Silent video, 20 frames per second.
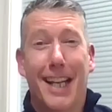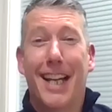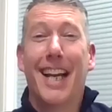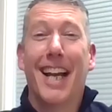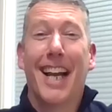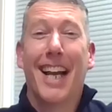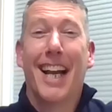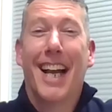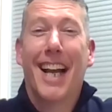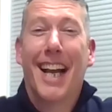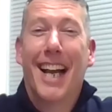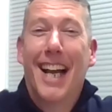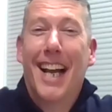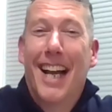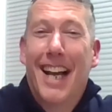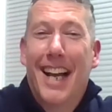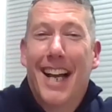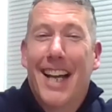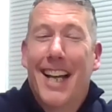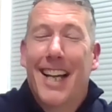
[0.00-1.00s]
So
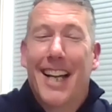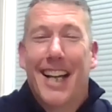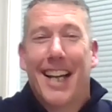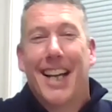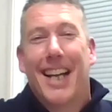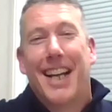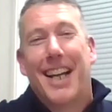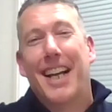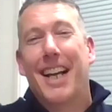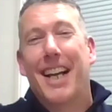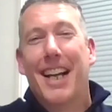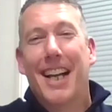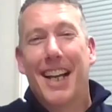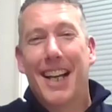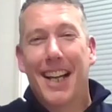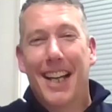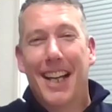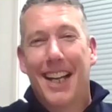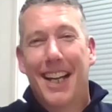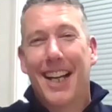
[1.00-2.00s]
for the
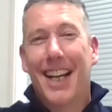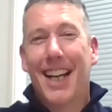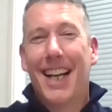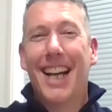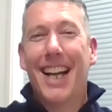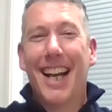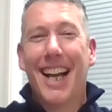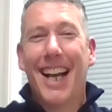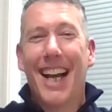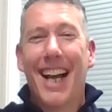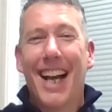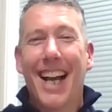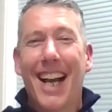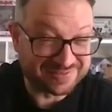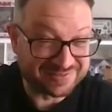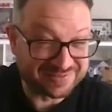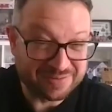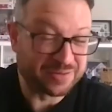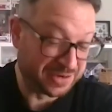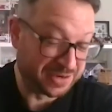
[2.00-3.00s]
not to take anything away
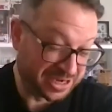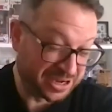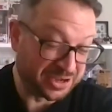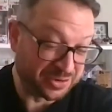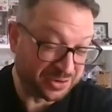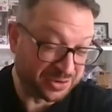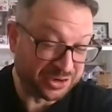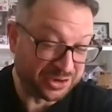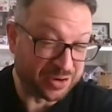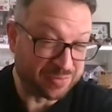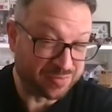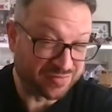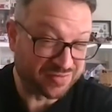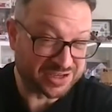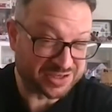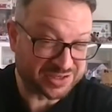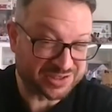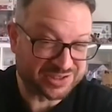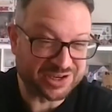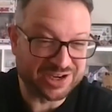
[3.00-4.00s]
from you, but we know you are not a
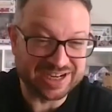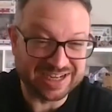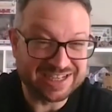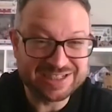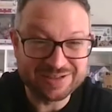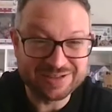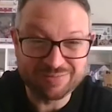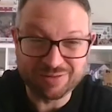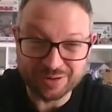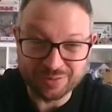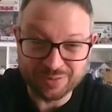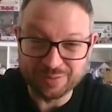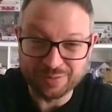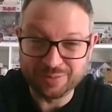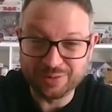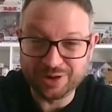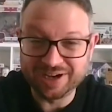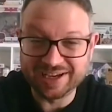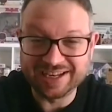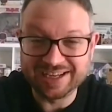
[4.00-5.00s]
professional cyclist. You probably
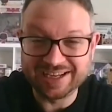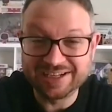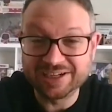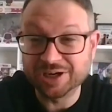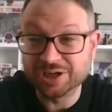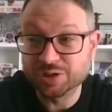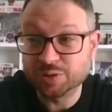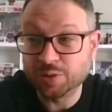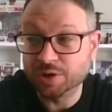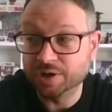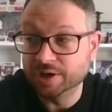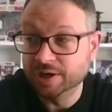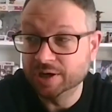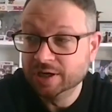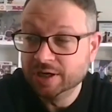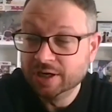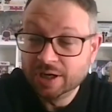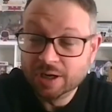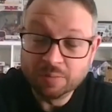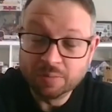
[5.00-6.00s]
wouldn't work at Indigo Swan.
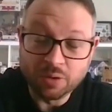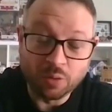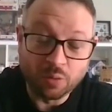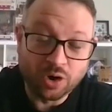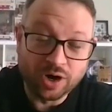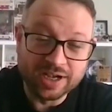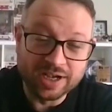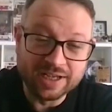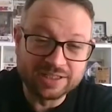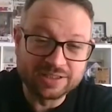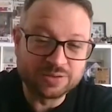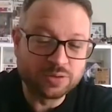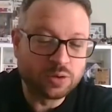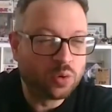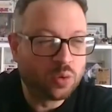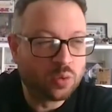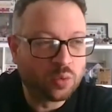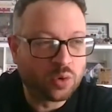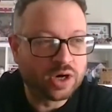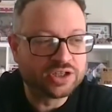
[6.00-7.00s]
But what is
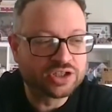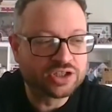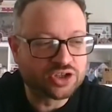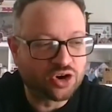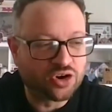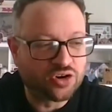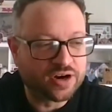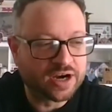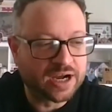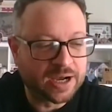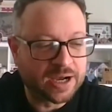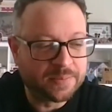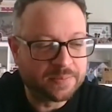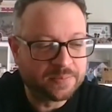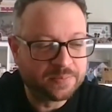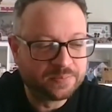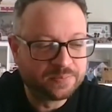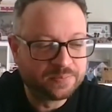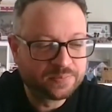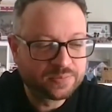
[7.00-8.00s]

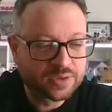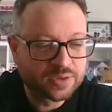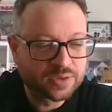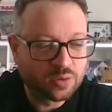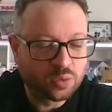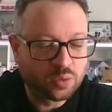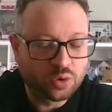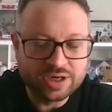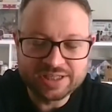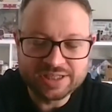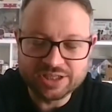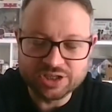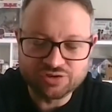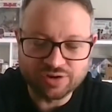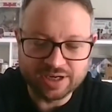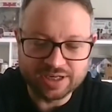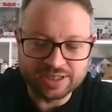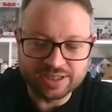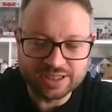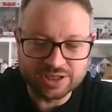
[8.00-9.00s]
the
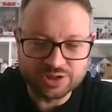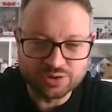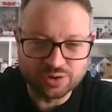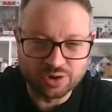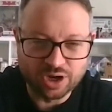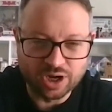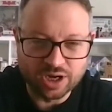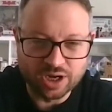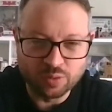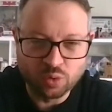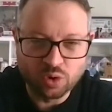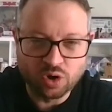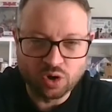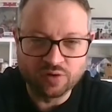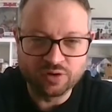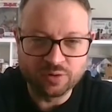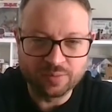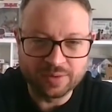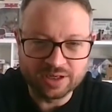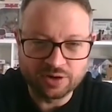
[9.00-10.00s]
training schedule like?
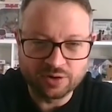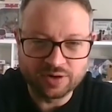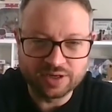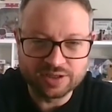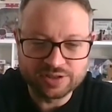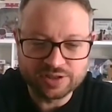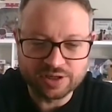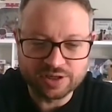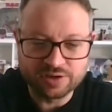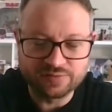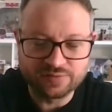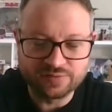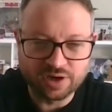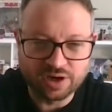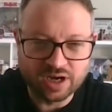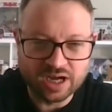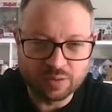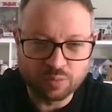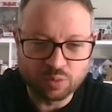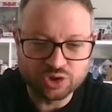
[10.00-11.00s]
What have you been doing so
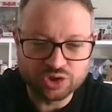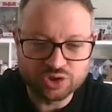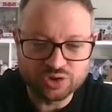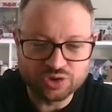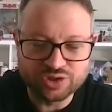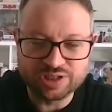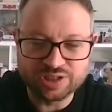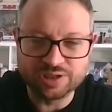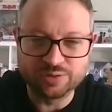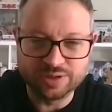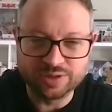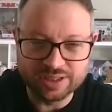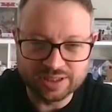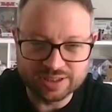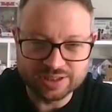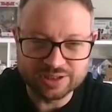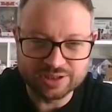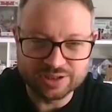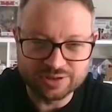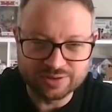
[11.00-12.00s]
far, and what do you still
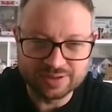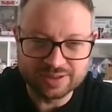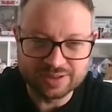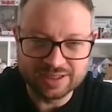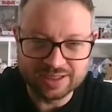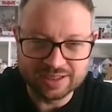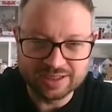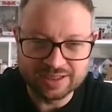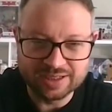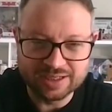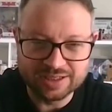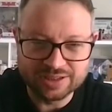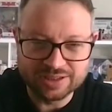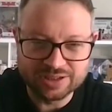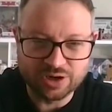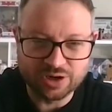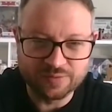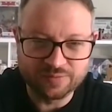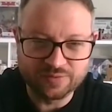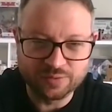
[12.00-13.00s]
need to do in
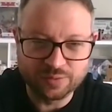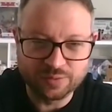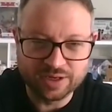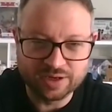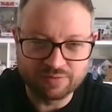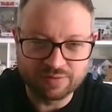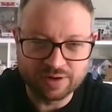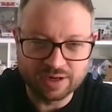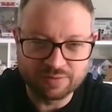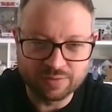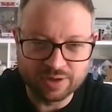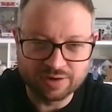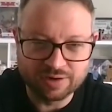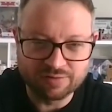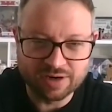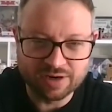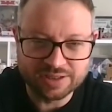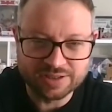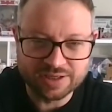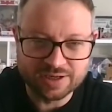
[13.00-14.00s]
time for when
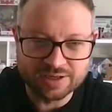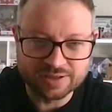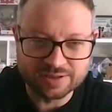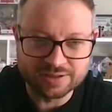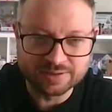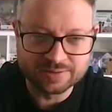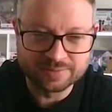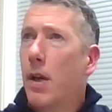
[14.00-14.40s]
the race starts?